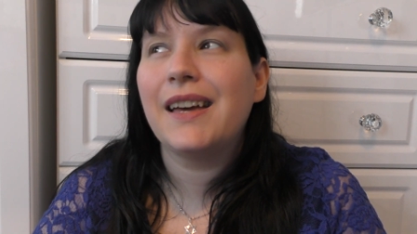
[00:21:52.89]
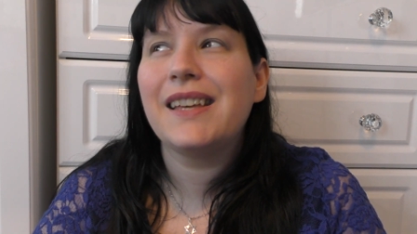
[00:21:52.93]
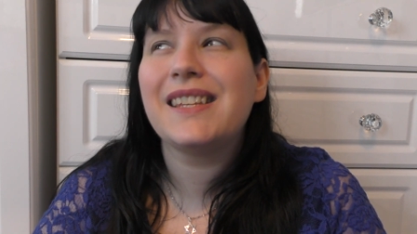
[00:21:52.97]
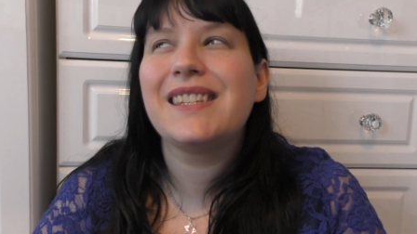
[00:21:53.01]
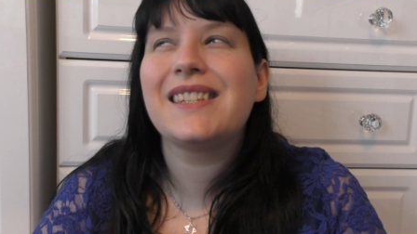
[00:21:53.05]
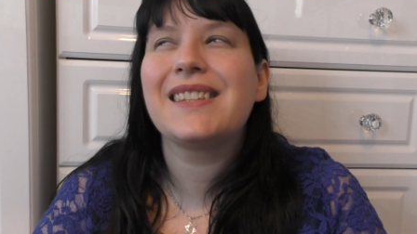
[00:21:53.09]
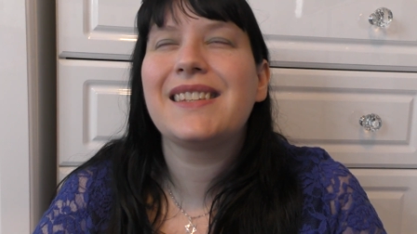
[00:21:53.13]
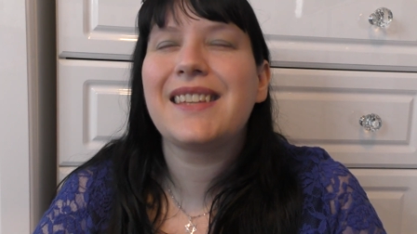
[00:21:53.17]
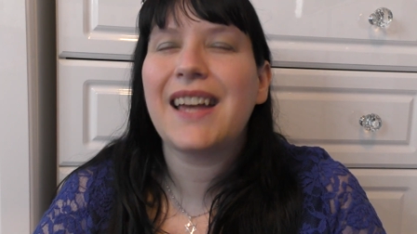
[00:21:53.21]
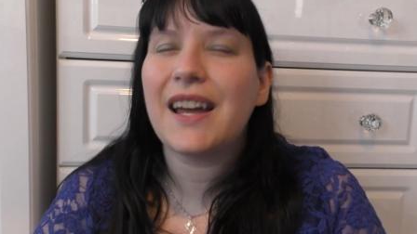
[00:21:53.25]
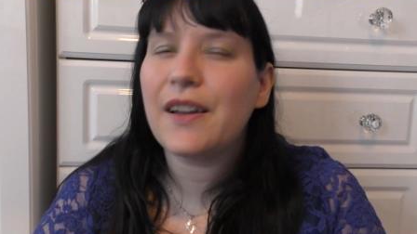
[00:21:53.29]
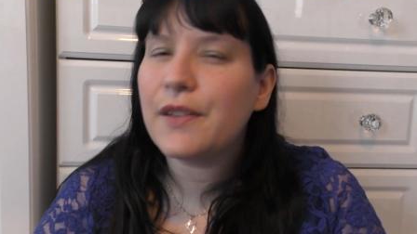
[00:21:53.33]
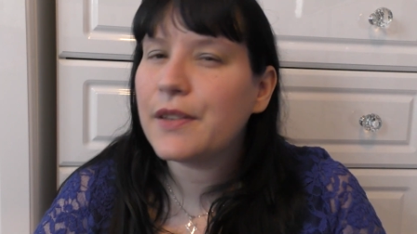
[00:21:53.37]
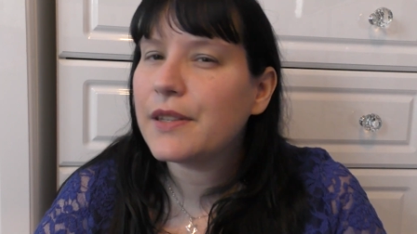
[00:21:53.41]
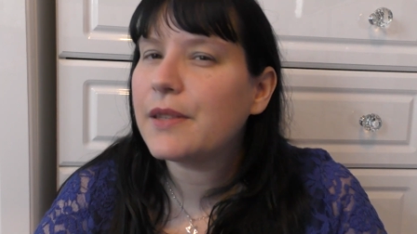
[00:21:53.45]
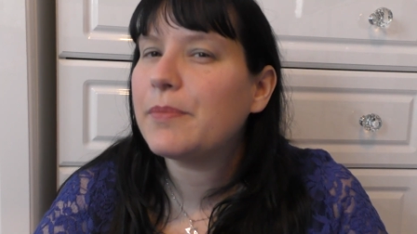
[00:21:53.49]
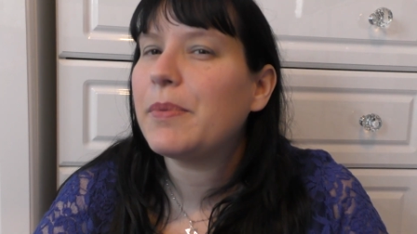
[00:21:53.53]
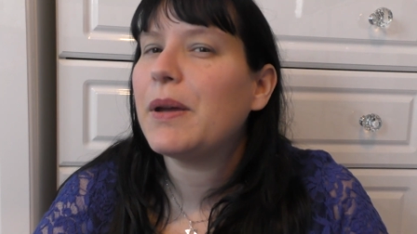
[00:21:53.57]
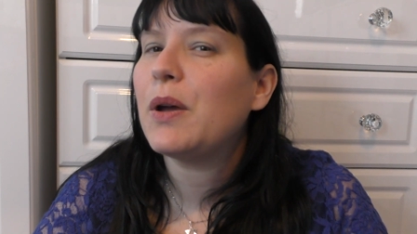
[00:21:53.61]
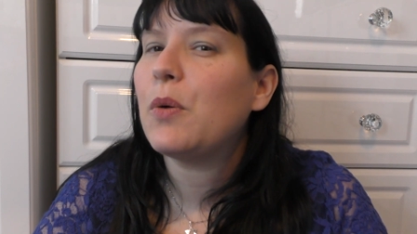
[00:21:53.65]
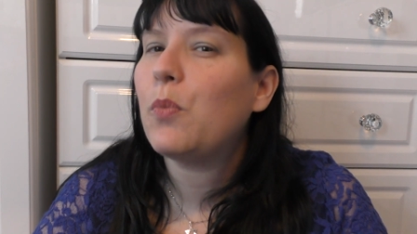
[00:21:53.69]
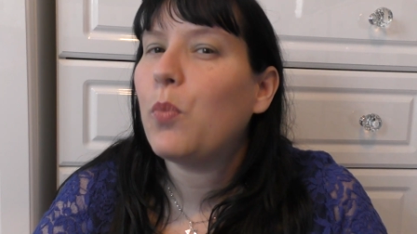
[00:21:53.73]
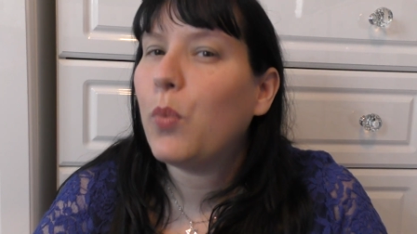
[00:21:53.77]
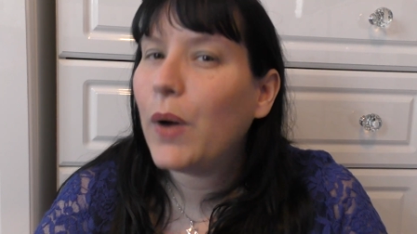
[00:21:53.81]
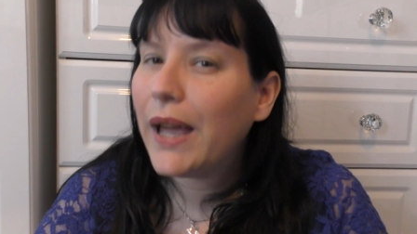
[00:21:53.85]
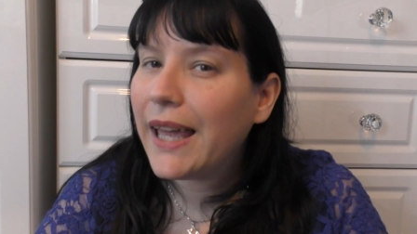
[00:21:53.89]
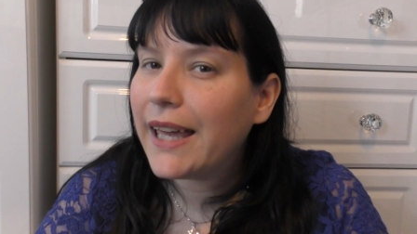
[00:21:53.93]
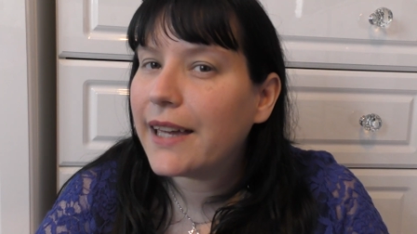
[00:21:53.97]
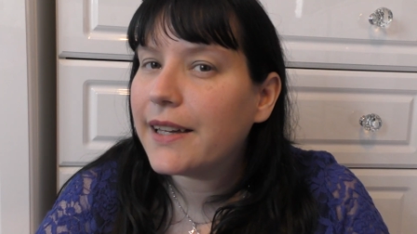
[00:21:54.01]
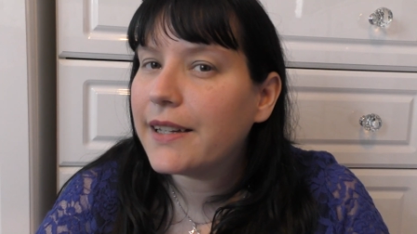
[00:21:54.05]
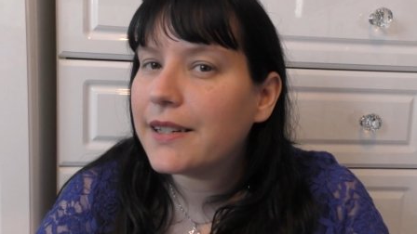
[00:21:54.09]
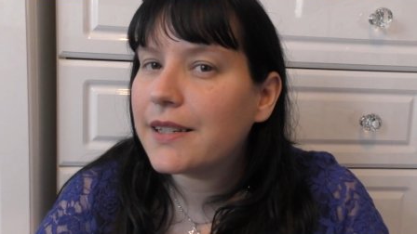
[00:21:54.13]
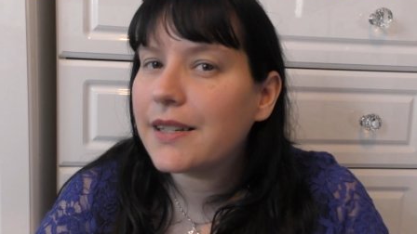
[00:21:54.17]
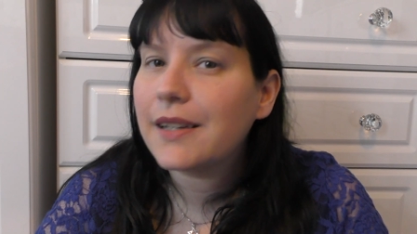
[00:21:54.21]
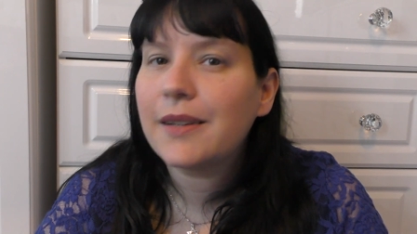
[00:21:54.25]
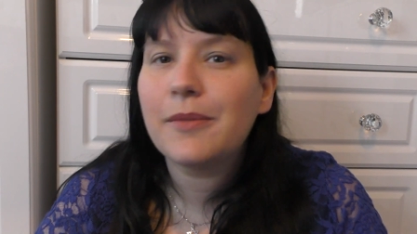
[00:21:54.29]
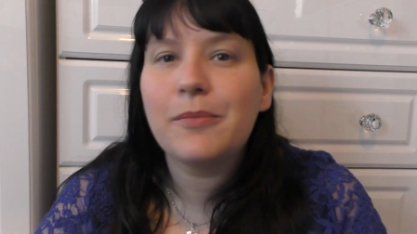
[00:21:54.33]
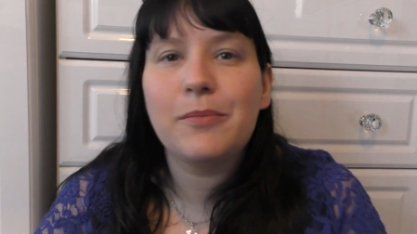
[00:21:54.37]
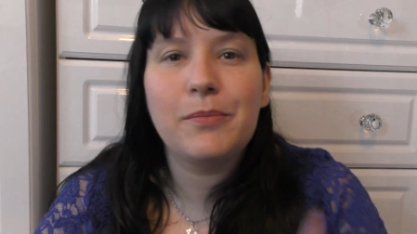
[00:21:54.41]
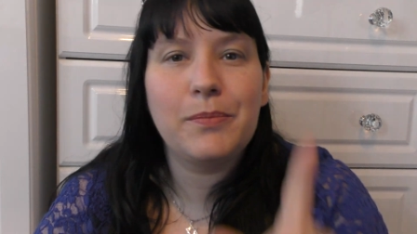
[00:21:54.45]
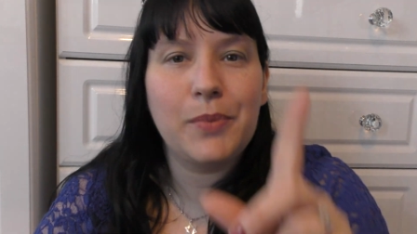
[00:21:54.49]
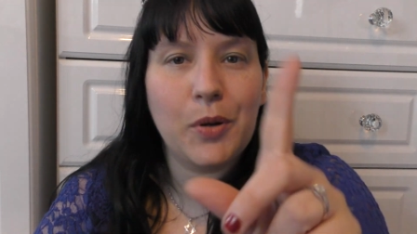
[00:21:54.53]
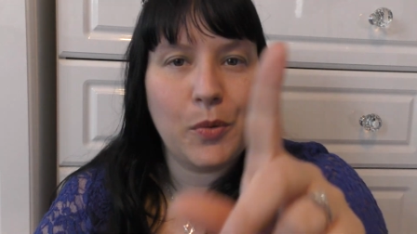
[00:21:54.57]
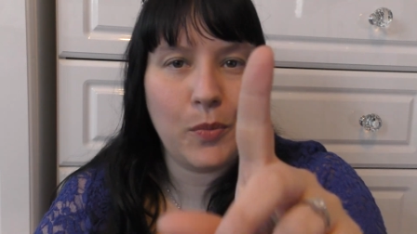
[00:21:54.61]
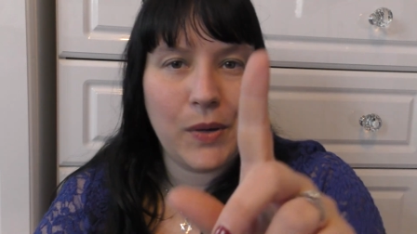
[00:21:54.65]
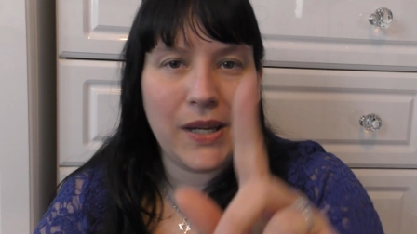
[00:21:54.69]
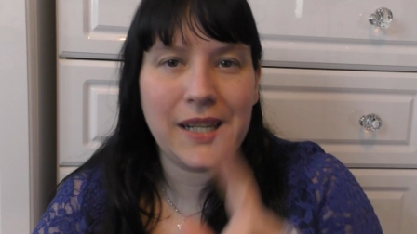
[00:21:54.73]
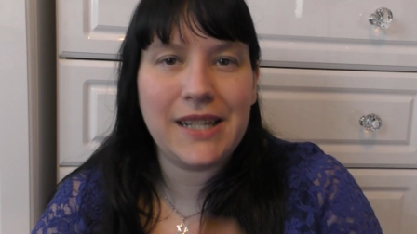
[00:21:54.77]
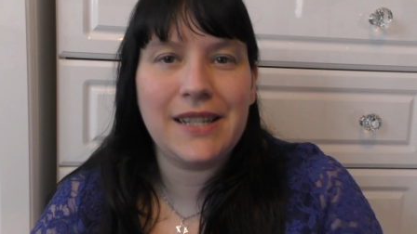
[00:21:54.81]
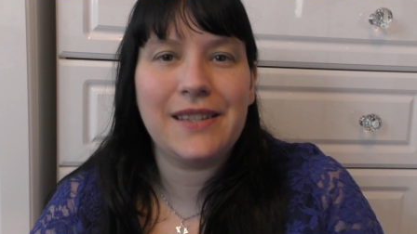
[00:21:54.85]
Sounds a bit weird,
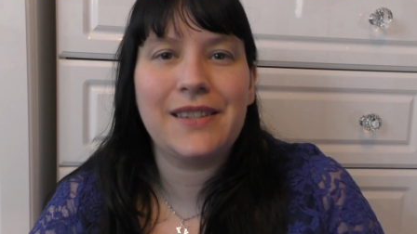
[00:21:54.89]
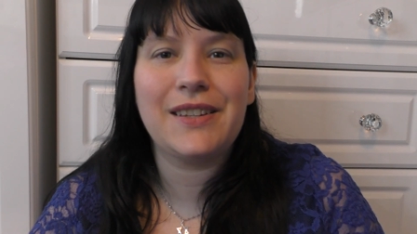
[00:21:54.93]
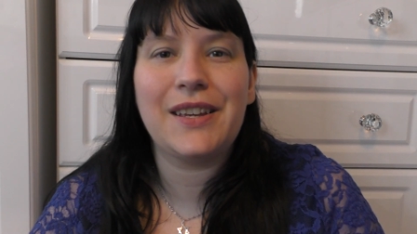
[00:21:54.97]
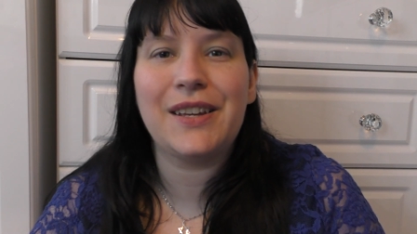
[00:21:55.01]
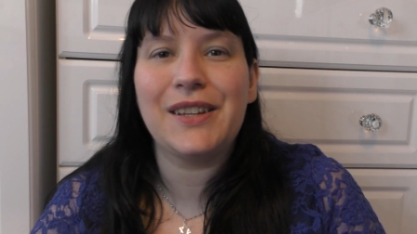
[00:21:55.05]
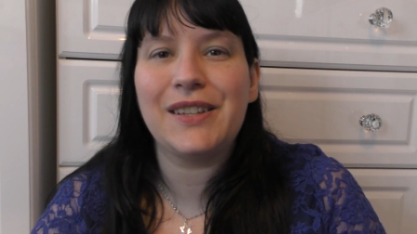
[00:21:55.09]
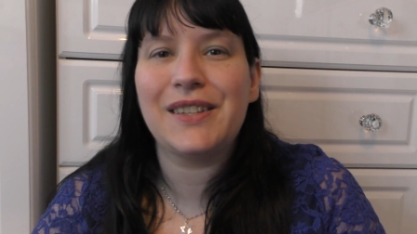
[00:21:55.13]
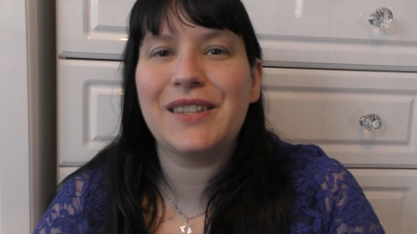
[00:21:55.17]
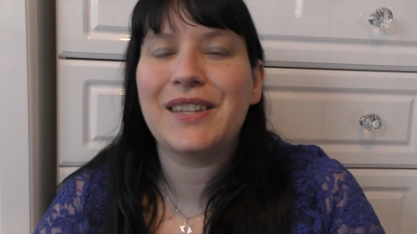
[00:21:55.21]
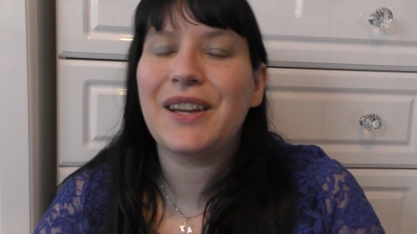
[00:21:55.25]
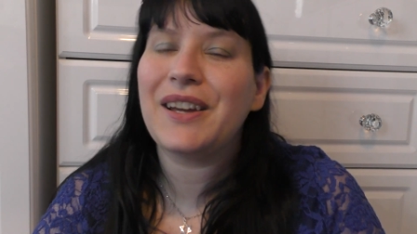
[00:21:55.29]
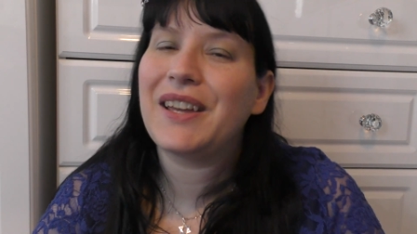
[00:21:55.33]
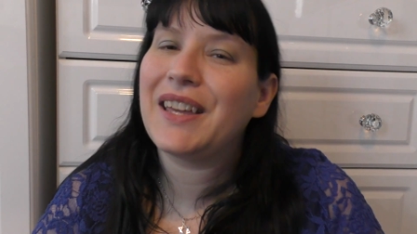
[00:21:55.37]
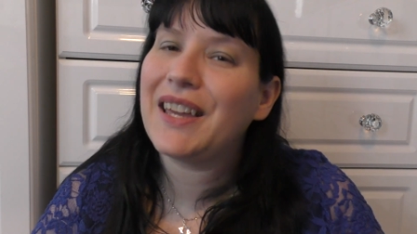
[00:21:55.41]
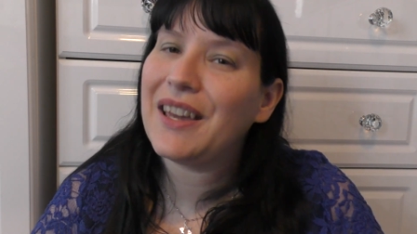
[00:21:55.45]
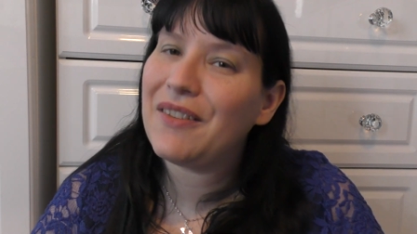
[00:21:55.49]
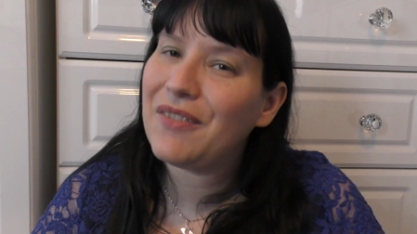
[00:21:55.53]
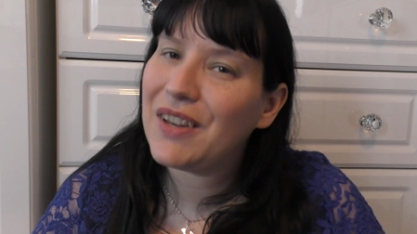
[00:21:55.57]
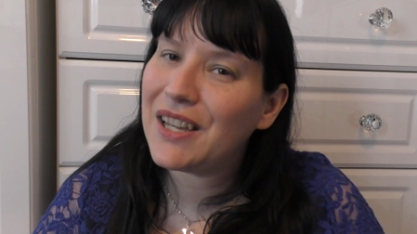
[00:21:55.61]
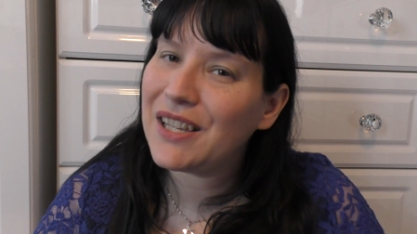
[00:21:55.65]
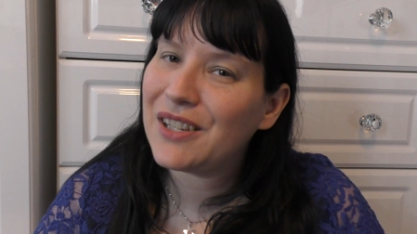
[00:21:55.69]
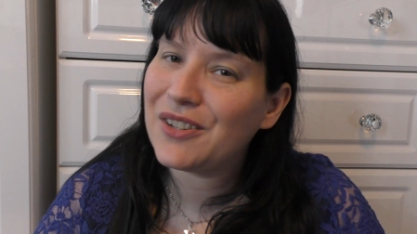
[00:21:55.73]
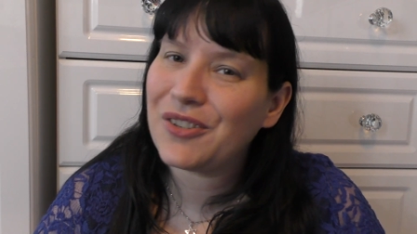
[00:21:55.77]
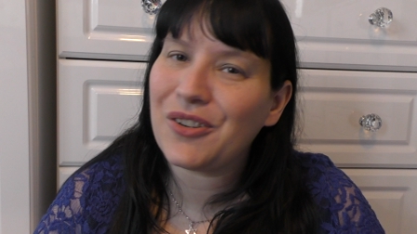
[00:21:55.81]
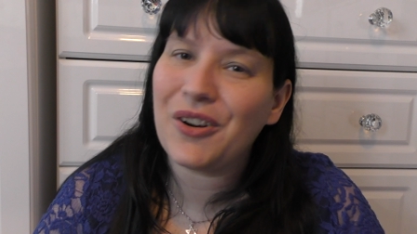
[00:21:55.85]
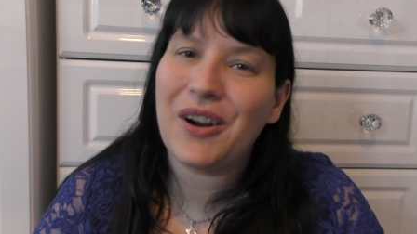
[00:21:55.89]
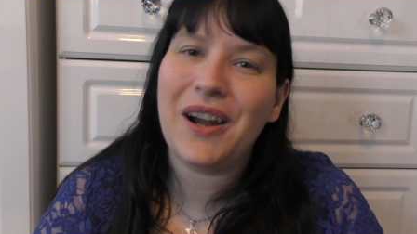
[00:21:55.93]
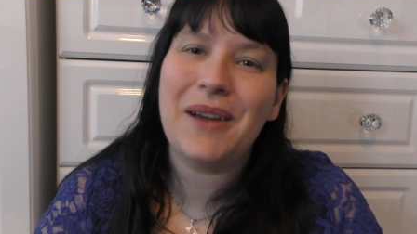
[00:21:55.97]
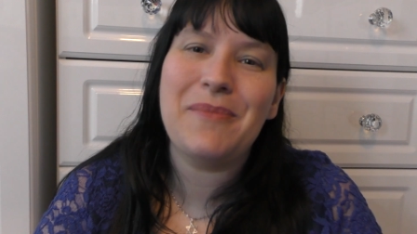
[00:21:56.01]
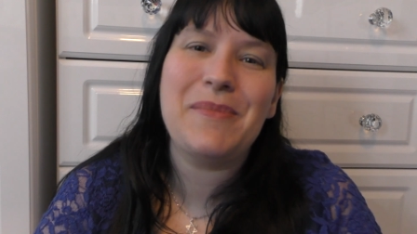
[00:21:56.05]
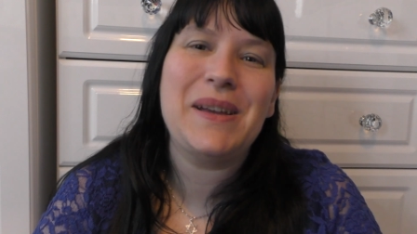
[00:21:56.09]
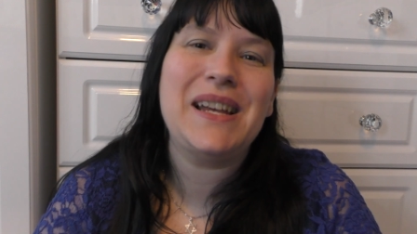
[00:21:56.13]
but weird is good. So give it a try. I'm